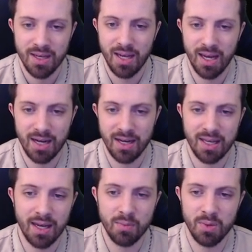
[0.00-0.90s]
And
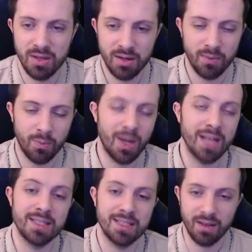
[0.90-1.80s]
again, with your, as
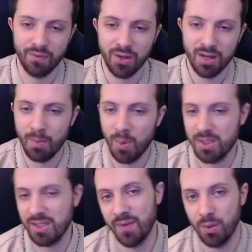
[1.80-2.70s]
I said, the full combo, once
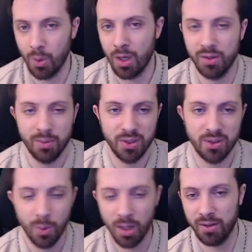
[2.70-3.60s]
you have your wall, you put the wall,